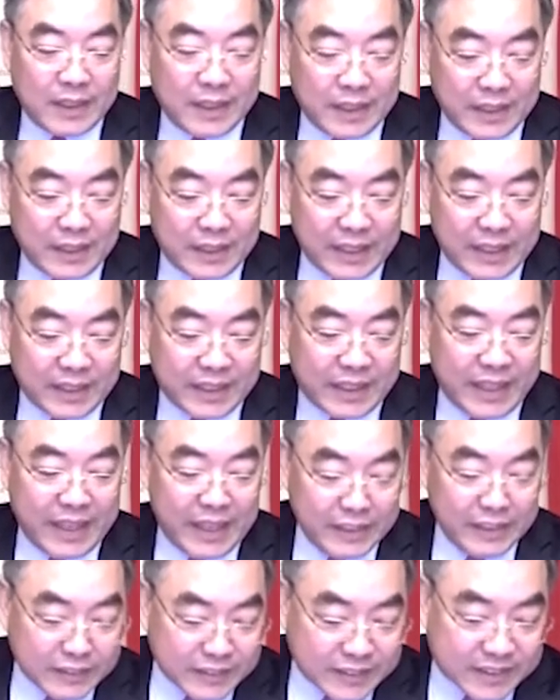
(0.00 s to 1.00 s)

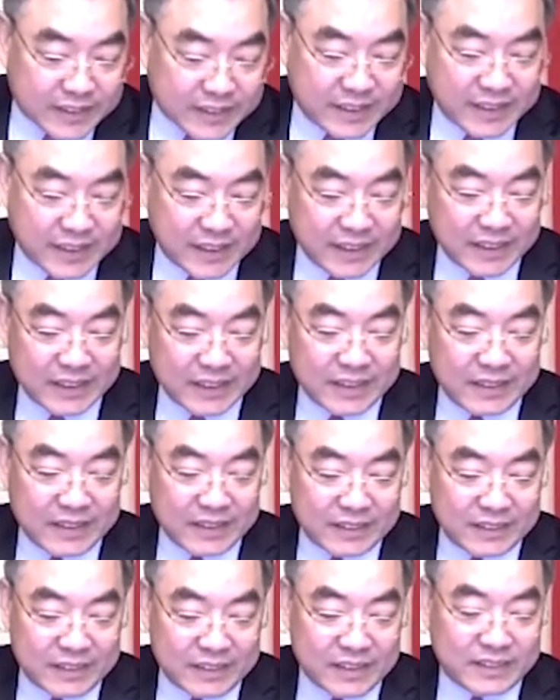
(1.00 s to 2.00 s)
against
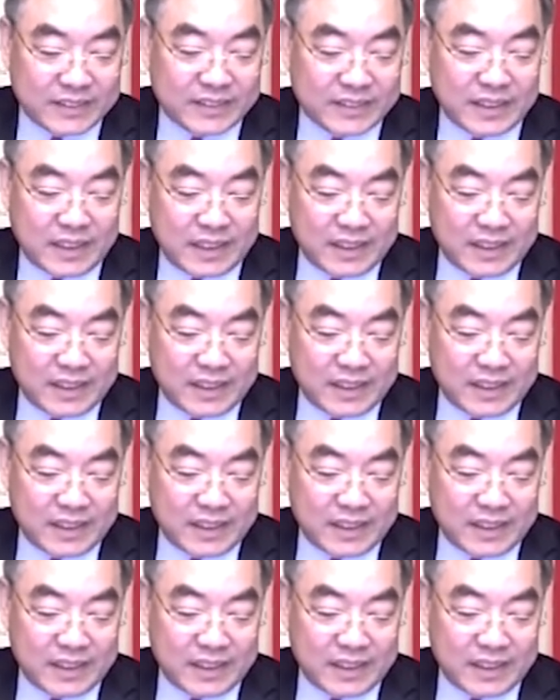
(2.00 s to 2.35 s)
this